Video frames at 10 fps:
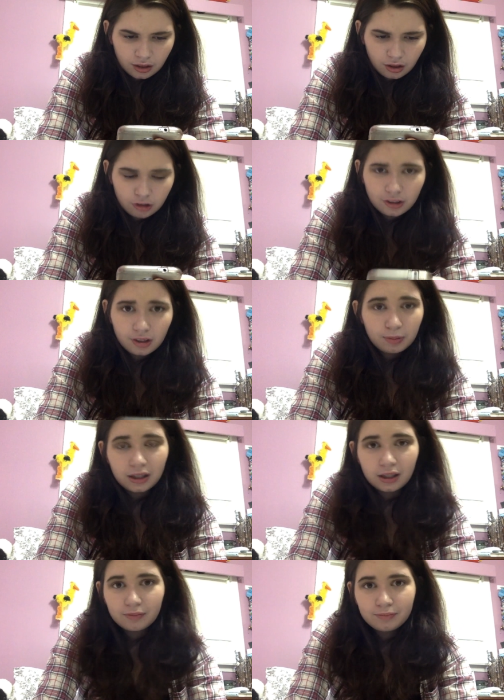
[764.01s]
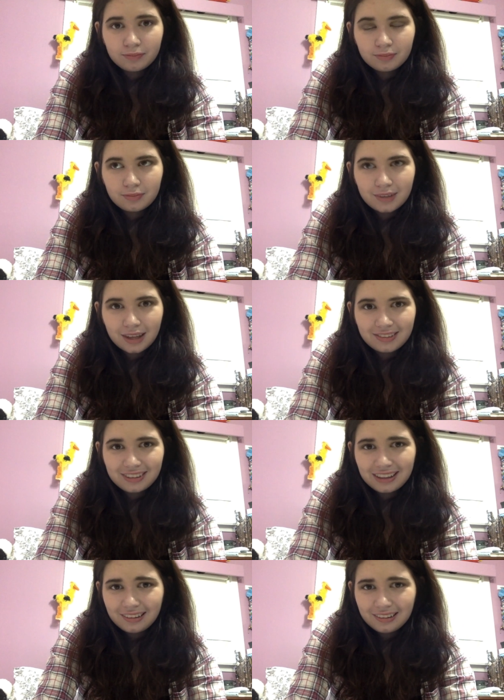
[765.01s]
OTP.
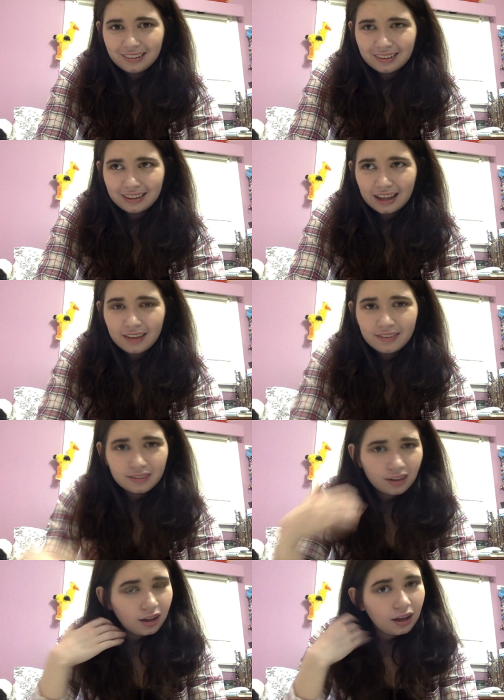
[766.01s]
Destiel, I guess.